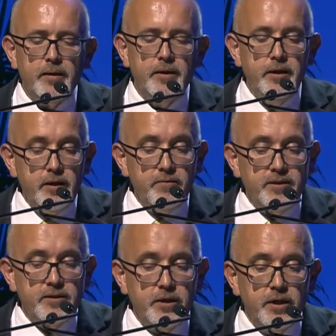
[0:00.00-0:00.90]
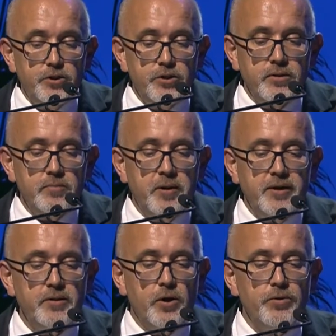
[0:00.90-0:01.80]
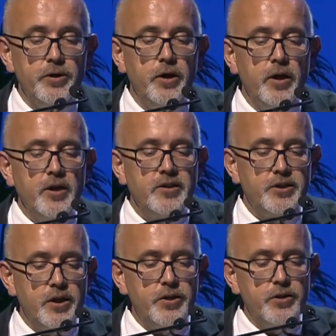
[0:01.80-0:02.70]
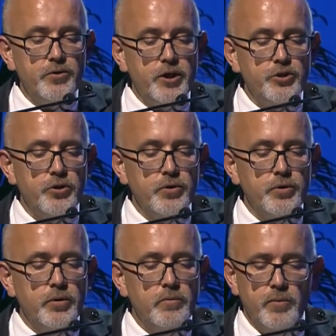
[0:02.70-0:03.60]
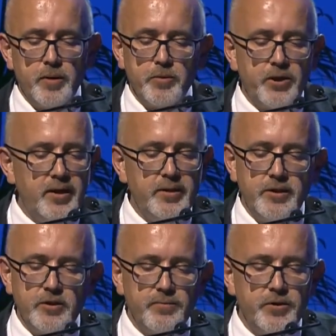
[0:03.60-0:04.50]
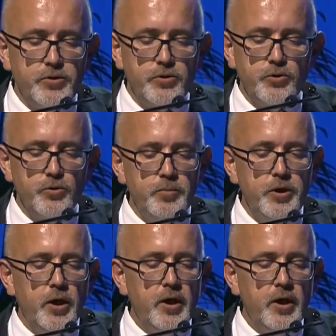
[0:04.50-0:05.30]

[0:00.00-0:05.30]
key investigations based on the certain threshold, well, modalities of this should be